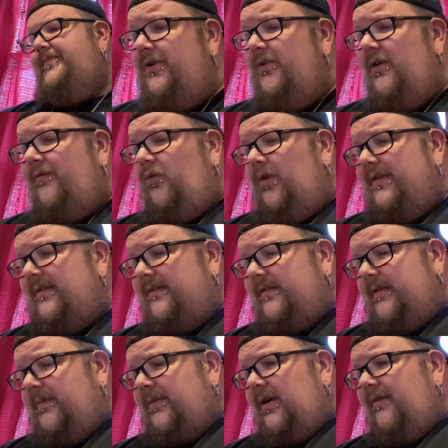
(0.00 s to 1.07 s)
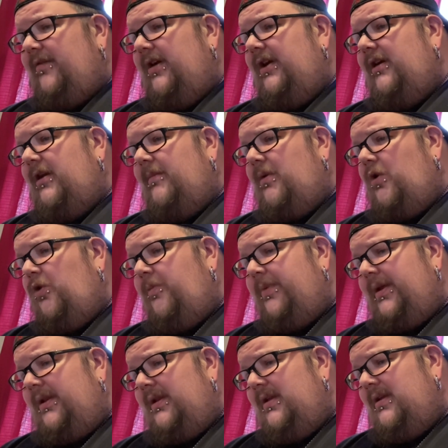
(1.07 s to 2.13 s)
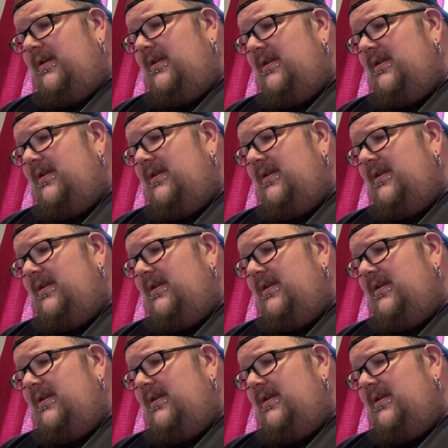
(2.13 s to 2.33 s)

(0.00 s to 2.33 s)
do have one slipcover here. I'm hoping